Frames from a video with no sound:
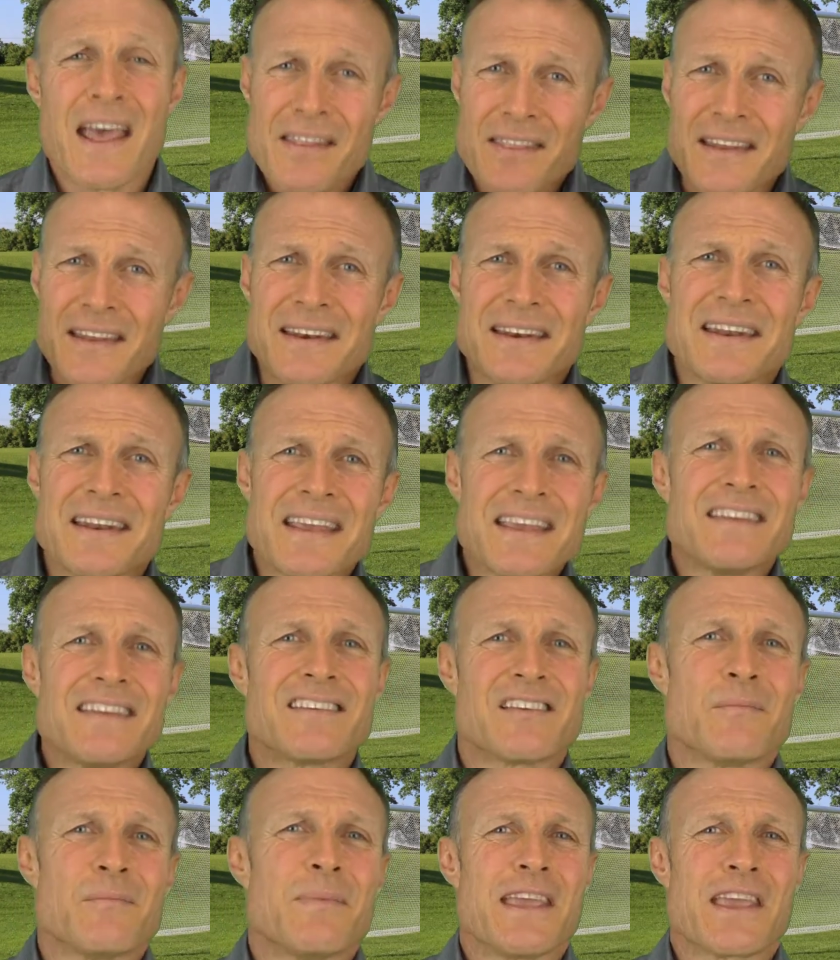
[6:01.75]
that need
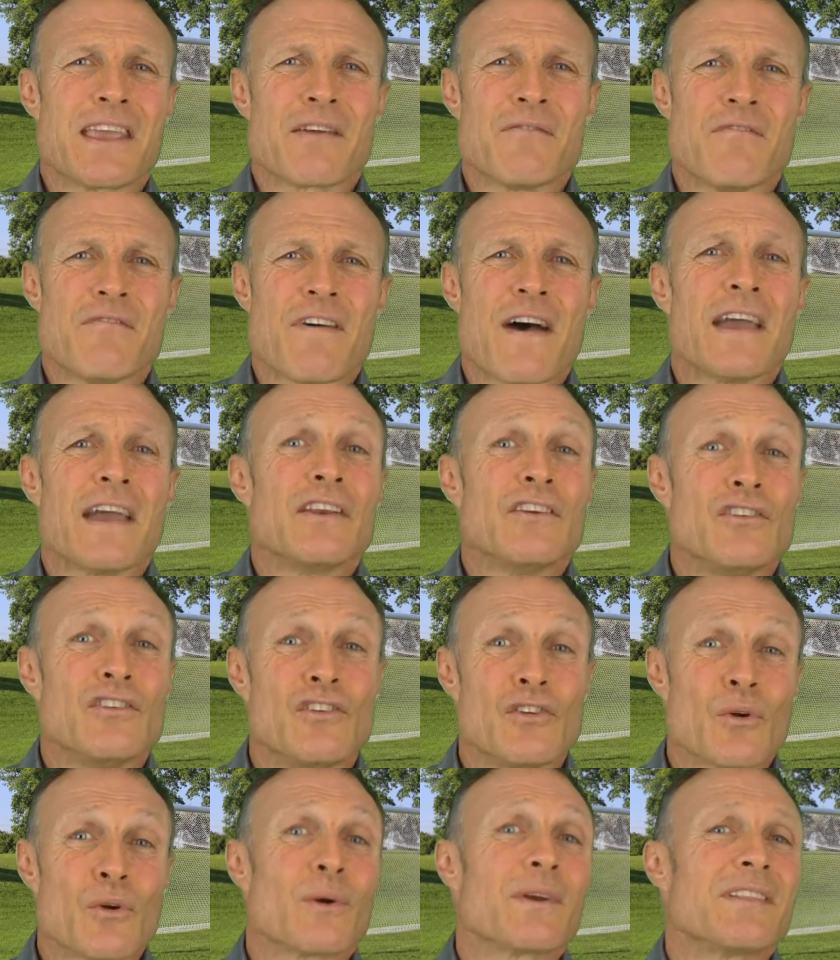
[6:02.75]
to conveyed
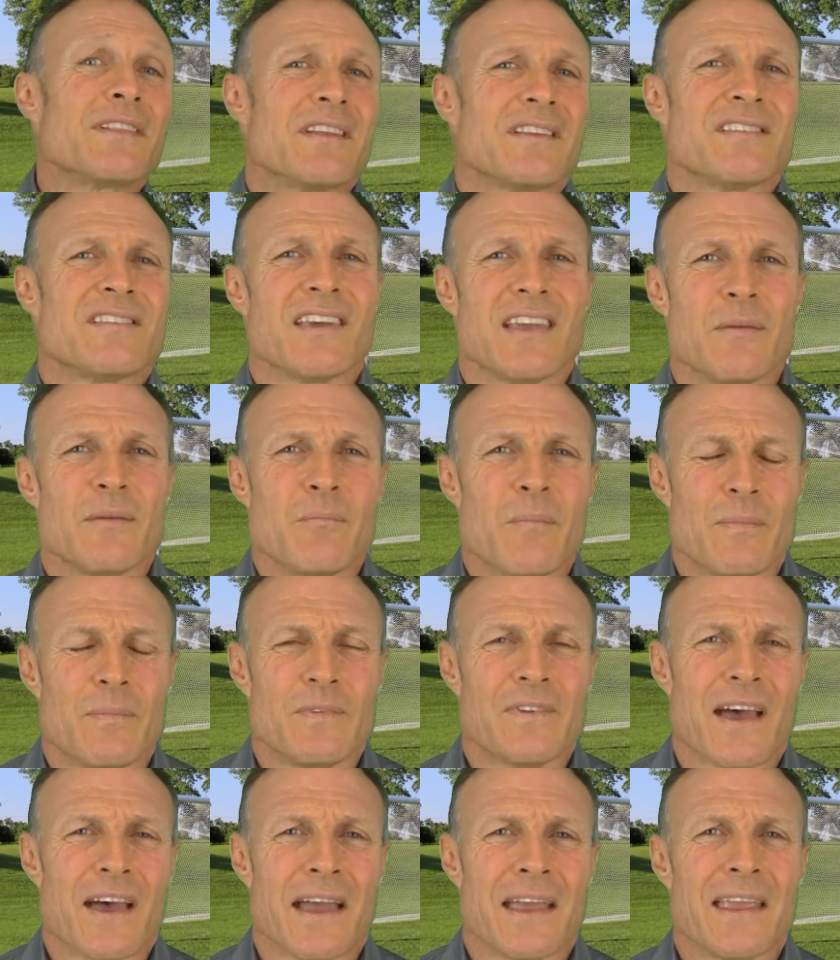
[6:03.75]
during the team
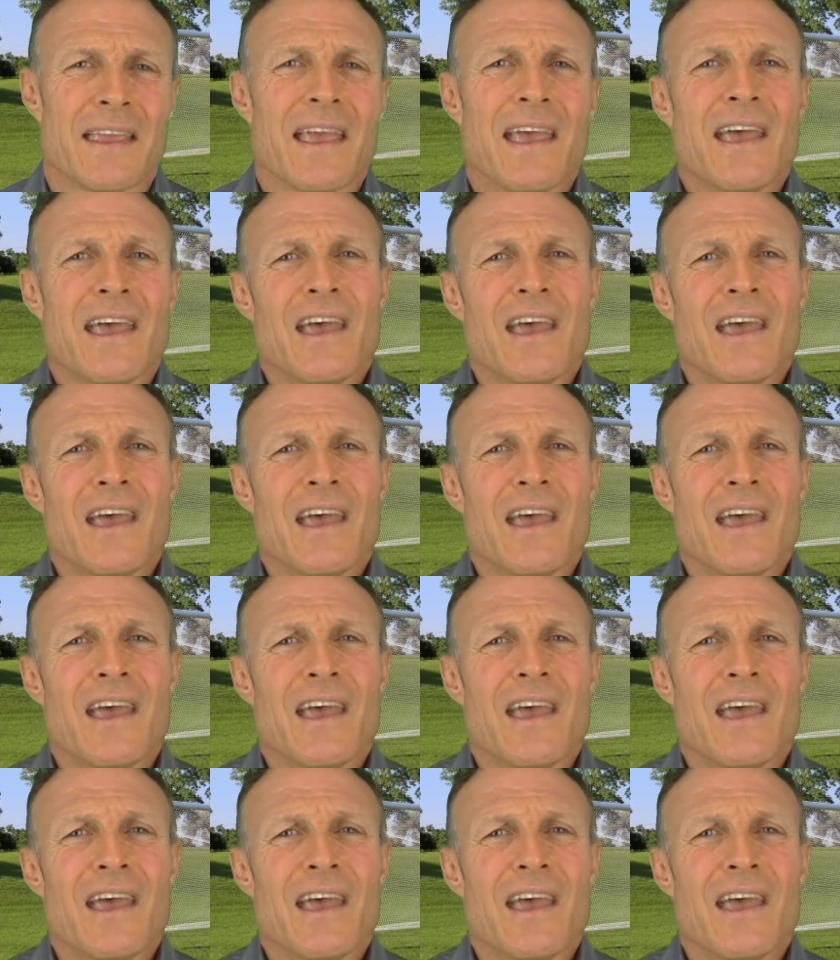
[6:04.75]
day,